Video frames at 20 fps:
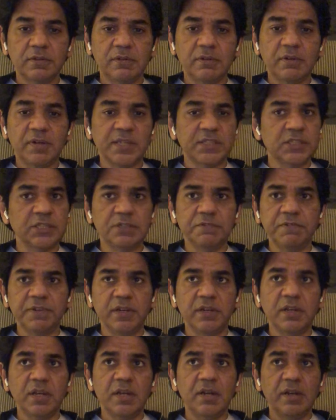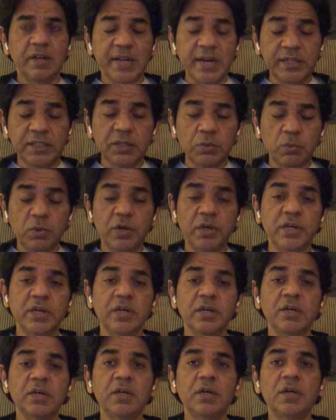Laissez-faire. Let the
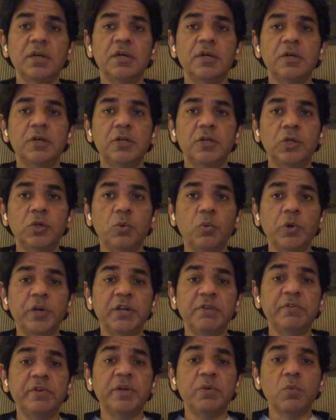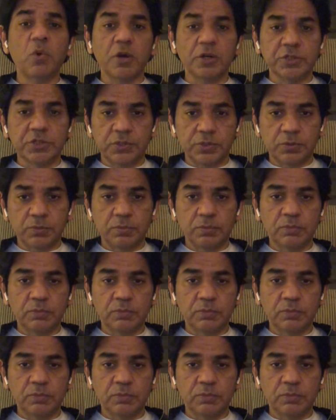worker do whatever he wants to.